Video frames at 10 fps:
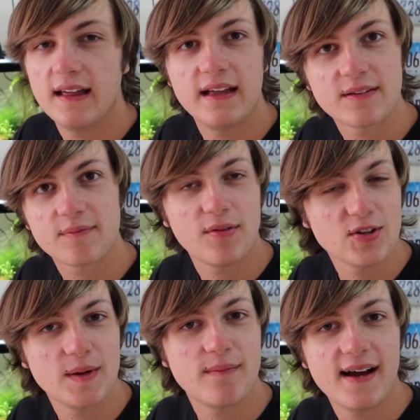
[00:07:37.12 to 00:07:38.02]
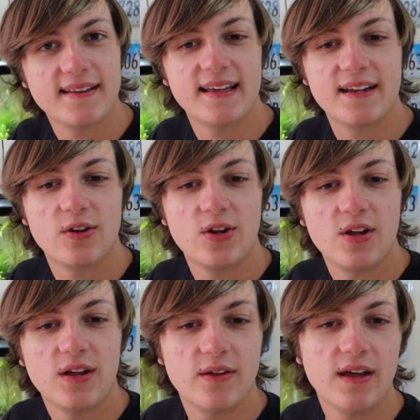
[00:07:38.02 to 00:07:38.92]
it blows my mind that
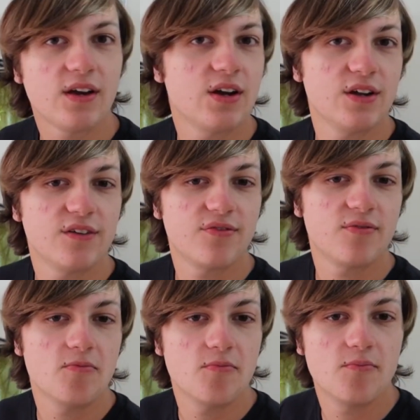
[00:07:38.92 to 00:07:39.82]
it could have